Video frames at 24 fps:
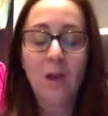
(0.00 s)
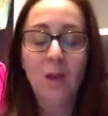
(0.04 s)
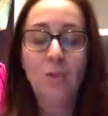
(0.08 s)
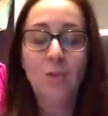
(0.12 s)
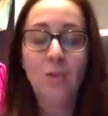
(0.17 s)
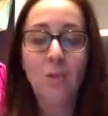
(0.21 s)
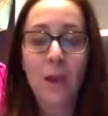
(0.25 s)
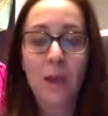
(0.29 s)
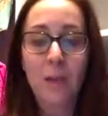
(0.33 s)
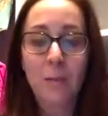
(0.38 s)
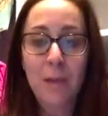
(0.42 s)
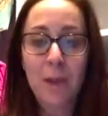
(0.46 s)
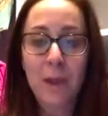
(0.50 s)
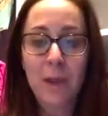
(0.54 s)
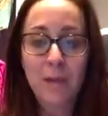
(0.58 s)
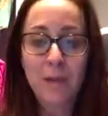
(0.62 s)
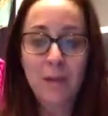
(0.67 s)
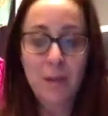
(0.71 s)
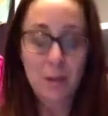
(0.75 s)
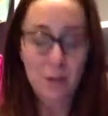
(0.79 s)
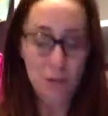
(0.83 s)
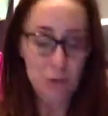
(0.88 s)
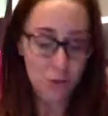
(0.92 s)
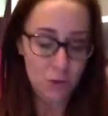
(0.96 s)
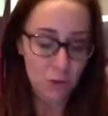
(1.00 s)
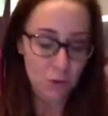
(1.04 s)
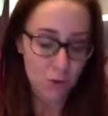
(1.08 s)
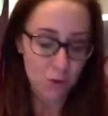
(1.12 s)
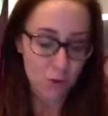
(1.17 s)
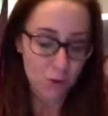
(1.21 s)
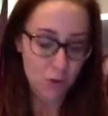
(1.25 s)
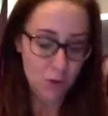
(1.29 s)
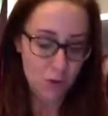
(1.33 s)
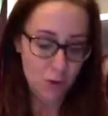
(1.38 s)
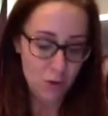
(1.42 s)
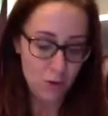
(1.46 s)
right back down
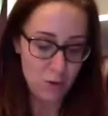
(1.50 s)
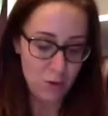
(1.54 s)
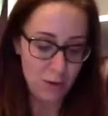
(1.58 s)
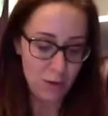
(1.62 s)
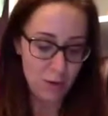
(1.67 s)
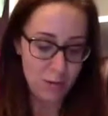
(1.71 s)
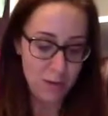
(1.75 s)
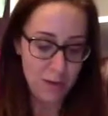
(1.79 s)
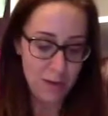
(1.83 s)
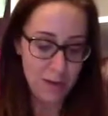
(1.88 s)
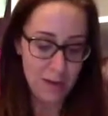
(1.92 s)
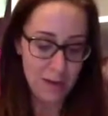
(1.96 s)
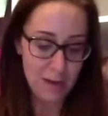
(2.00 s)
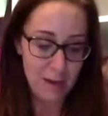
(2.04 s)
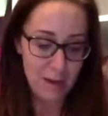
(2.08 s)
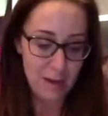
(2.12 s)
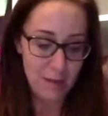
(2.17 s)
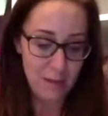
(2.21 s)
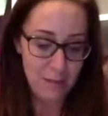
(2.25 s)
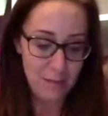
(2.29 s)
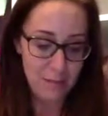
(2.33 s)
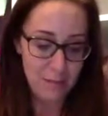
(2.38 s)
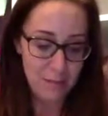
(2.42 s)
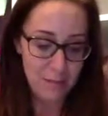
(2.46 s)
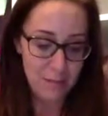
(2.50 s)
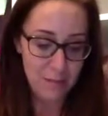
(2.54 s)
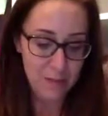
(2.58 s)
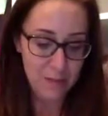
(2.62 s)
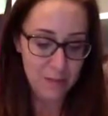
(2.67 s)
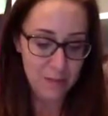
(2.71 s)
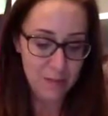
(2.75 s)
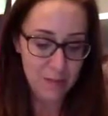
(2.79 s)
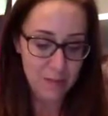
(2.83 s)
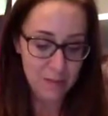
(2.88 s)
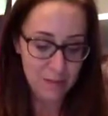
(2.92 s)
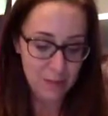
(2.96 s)
to earth by the
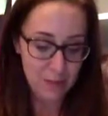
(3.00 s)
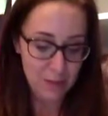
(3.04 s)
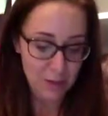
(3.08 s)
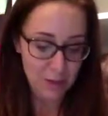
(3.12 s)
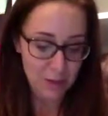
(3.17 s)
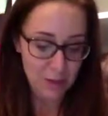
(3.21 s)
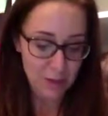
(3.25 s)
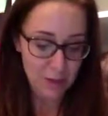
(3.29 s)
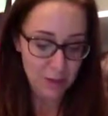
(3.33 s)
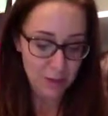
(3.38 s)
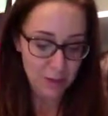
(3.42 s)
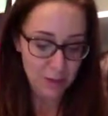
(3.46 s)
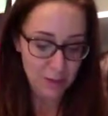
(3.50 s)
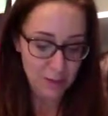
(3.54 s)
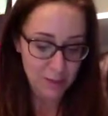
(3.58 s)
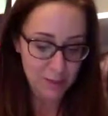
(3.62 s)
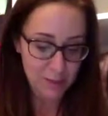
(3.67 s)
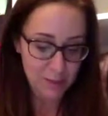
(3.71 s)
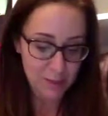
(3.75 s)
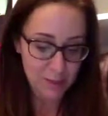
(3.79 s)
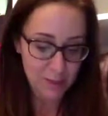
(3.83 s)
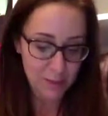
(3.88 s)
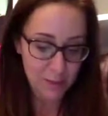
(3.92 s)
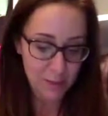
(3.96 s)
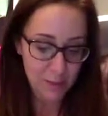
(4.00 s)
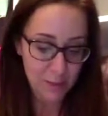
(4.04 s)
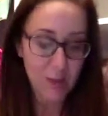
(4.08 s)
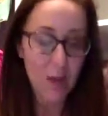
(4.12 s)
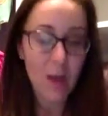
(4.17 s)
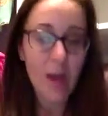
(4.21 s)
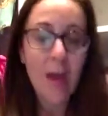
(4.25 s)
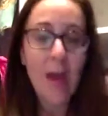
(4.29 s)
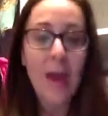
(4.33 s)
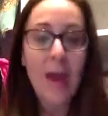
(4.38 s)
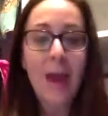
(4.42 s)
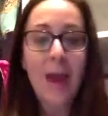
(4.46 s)
things their kids bring to the table.
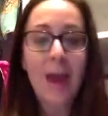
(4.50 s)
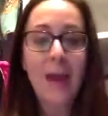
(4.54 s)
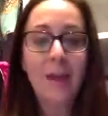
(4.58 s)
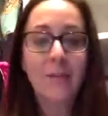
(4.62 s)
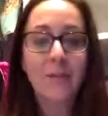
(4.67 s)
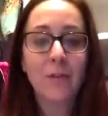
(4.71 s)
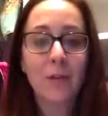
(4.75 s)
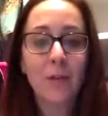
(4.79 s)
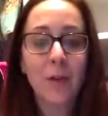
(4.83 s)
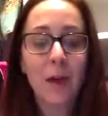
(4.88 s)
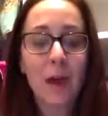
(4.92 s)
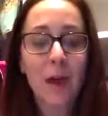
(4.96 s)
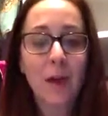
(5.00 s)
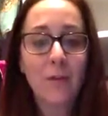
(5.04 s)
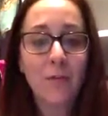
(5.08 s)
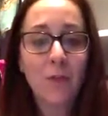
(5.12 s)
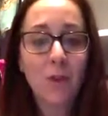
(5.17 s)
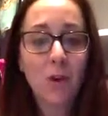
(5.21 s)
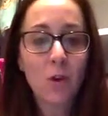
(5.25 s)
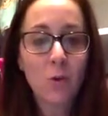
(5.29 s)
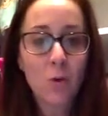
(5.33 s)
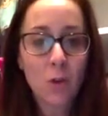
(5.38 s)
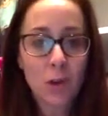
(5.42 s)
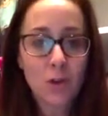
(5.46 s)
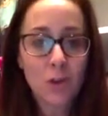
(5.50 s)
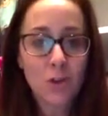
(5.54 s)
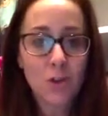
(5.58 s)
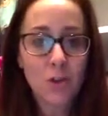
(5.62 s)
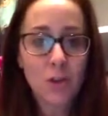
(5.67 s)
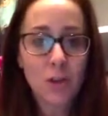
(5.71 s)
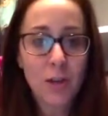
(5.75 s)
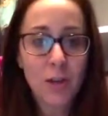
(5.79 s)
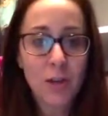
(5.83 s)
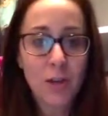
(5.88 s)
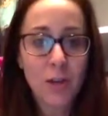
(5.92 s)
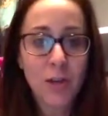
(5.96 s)
And if you're ever
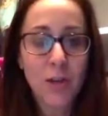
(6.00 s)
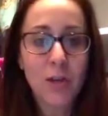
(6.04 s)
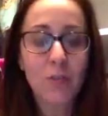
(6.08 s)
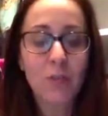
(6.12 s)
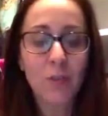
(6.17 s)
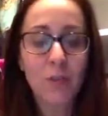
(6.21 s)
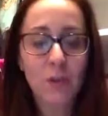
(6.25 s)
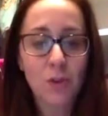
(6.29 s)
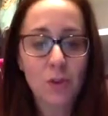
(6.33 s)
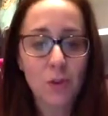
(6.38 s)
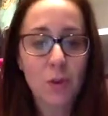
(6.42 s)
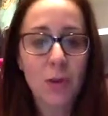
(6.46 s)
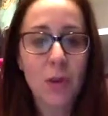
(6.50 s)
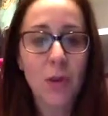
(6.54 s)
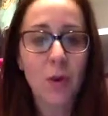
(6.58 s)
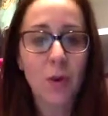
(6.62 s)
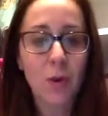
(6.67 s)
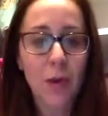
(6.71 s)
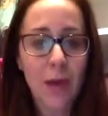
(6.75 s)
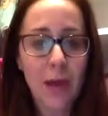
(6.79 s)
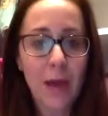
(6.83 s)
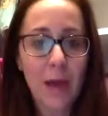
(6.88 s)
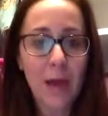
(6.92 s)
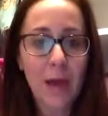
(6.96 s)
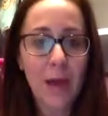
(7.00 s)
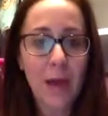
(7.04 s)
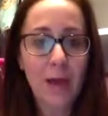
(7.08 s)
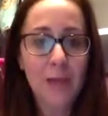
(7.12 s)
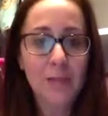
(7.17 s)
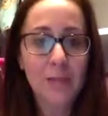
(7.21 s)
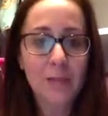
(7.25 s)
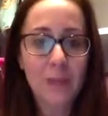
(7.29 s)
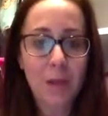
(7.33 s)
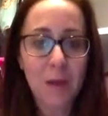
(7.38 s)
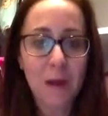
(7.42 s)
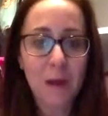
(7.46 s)
questioning if you're doing okay
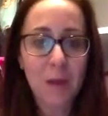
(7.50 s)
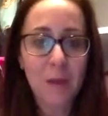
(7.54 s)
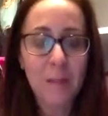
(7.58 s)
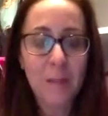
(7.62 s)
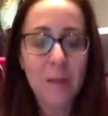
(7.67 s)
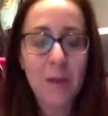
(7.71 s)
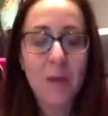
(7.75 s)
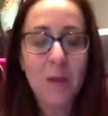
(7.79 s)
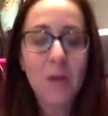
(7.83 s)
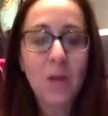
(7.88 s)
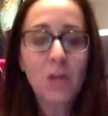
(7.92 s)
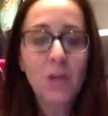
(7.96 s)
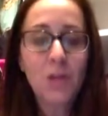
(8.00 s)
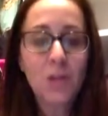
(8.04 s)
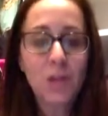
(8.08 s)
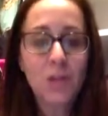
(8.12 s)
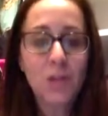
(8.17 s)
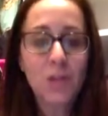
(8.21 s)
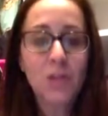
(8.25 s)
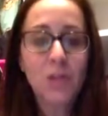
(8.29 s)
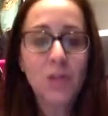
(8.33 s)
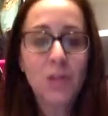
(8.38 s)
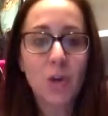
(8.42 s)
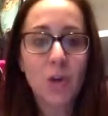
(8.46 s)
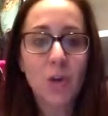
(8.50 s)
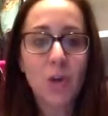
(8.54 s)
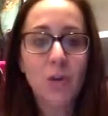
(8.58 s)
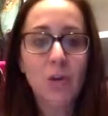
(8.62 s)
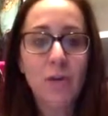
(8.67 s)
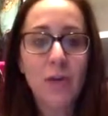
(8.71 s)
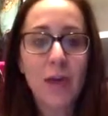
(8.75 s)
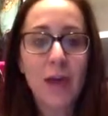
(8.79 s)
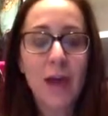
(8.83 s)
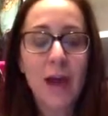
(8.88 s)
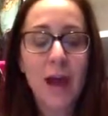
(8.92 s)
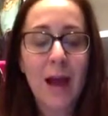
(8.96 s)
as a mom, just know
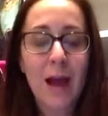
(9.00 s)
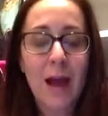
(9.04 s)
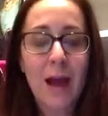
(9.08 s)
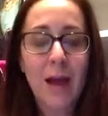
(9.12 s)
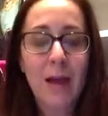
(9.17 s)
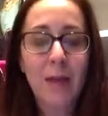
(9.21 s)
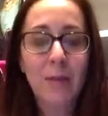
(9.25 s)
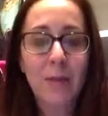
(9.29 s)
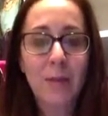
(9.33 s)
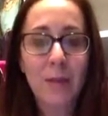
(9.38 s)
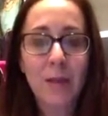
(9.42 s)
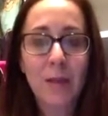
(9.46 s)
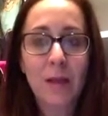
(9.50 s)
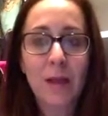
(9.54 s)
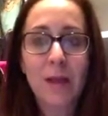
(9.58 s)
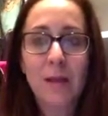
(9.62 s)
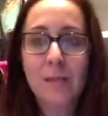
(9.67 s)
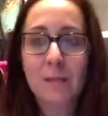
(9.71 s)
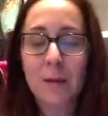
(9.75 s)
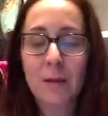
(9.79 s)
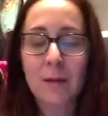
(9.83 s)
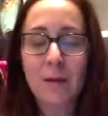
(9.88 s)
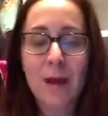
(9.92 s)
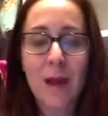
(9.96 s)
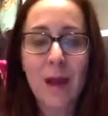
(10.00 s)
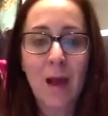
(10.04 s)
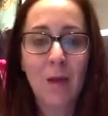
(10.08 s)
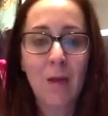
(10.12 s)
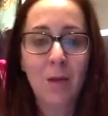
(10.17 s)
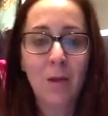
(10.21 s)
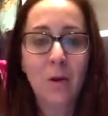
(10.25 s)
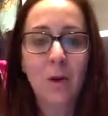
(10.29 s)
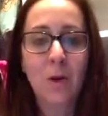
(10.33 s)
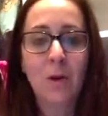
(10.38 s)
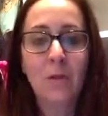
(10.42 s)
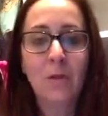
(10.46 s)
that I realized about an
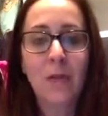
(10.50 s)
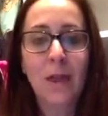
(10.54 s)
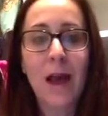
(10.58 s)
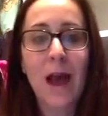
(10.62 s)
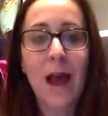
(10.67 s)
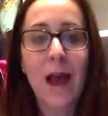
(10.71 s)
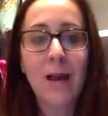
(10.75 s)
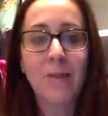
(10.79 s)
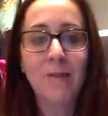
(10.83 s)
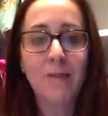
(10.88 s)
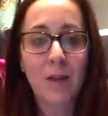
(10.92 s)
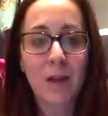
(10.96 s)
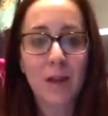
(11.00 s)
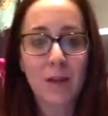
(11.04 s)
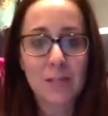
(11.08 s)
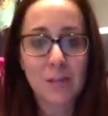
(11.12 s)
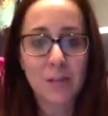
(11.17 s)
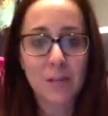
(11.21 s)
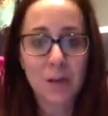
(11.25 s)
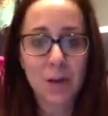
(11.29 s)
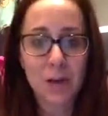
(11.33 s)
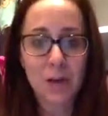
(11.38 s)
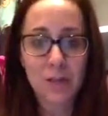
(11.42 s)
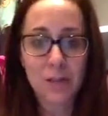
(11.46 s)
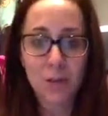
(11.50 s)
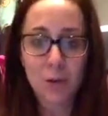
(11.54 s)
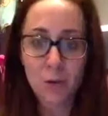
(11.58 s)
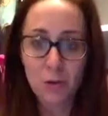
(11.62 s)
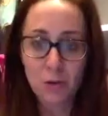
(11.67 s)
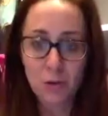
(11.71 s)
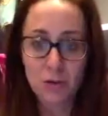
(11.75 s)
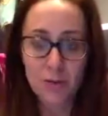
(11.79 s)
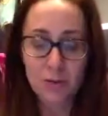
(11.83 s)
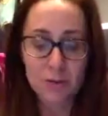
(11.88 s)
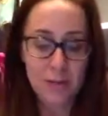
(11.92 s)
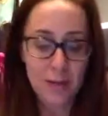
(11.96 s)
hour ago that I forgot to put on
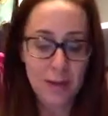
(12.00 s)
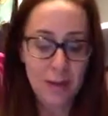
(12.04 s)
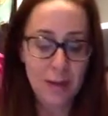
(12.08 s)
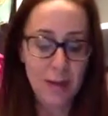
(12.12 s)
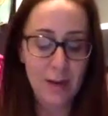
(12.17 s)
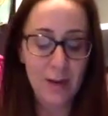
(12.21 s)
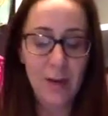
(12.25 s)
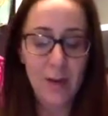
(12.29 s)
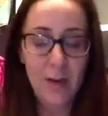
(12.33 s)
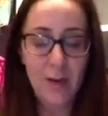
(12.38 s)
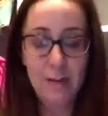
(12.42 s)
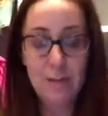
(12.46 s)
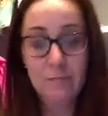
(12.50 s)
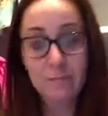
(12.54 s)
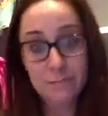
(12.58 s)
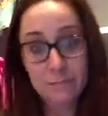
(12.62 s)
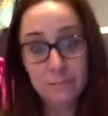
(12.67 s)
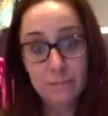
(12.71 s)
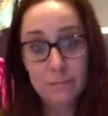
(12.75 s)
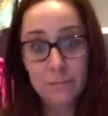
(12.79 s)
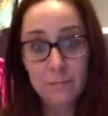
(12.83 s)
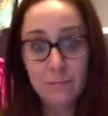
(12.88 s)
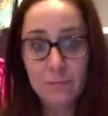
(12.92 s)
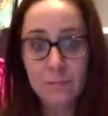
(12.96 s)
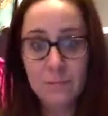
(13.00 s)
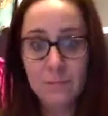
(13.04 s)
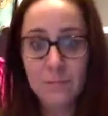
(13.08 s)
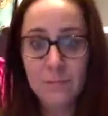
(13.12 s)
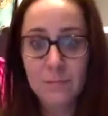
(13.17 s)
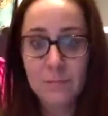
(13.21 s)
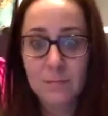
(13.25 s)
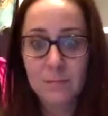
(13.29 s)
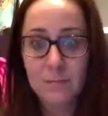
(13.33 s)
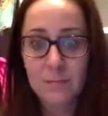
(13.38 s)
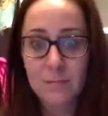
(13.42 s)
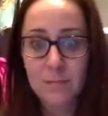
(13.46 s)
deodorant today.
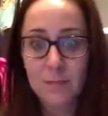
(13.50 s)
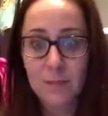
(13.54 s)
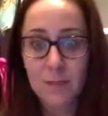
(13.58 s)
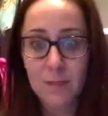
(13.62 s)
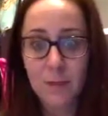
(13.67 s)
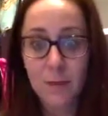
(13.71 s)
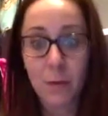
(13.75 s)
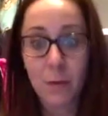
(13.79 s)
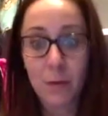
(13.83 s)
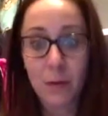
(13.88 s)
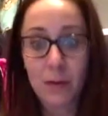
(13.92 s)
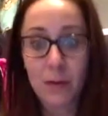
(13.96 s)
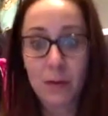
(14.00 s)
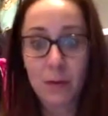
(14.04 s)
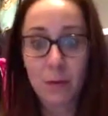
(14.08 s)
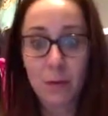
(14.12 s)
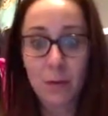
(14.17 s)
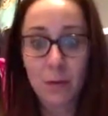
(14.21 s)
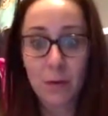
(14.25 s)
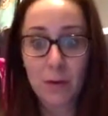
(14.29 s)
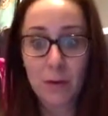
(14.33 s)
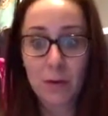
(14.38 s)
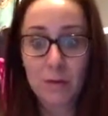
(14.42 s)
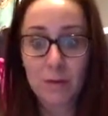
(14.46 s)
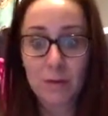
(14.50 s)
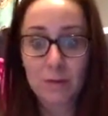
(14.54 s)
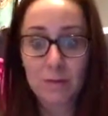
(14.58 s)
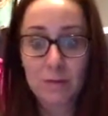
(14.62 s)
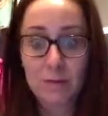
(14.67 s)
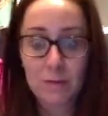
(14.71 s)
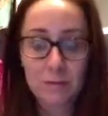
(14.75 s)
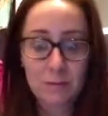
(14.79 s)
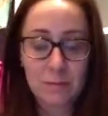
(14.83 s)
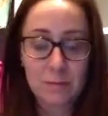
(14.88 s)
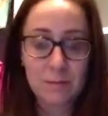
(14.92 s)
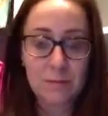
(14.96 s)
If we want to keep it real,
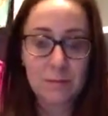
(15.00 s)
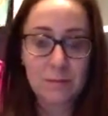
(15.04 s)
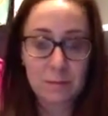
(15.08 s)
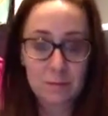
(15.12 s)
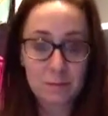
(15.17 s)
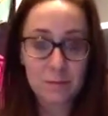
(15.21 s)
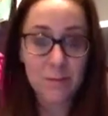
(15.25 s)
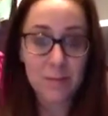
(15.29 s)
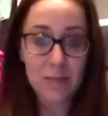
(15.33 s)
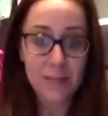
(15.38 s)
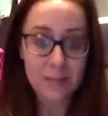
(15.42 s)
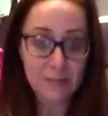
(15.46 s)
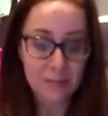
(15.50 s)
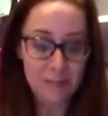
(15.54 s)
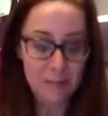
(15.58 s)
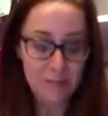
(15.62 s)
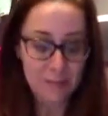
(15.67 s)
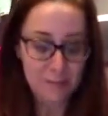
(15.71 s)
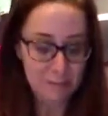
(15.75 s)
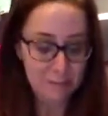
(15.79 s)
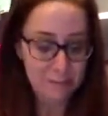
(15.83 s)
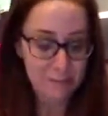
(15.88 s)
I did.